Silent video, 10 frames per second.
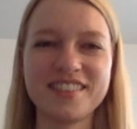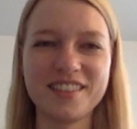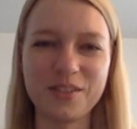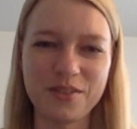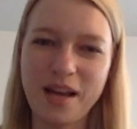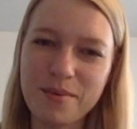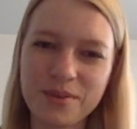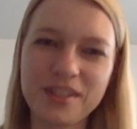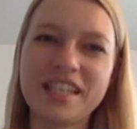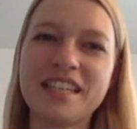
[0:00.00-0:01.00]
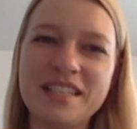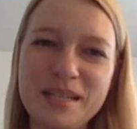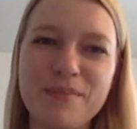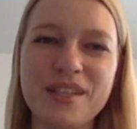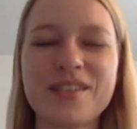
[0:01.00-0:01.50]
You should absolutely get
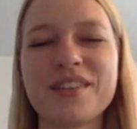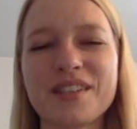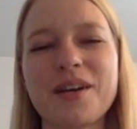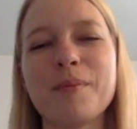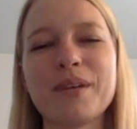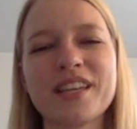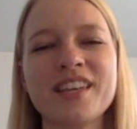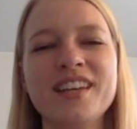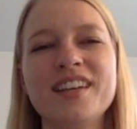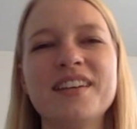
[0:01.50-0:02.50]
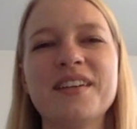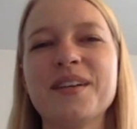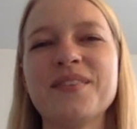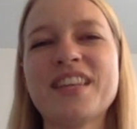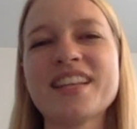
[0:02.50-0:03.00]
deep into the topic.
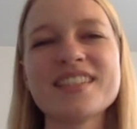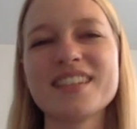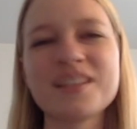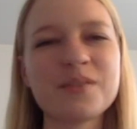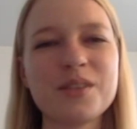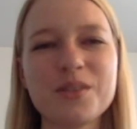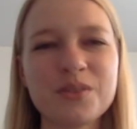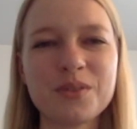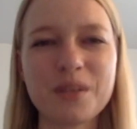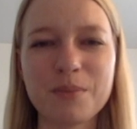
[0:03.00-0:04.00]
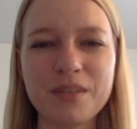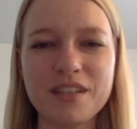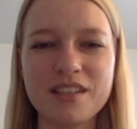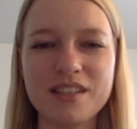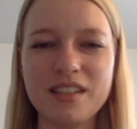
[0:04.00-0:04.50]
And that's what you do in a
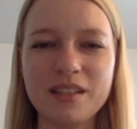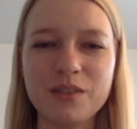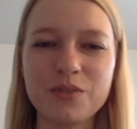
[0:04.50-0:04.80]
PhD.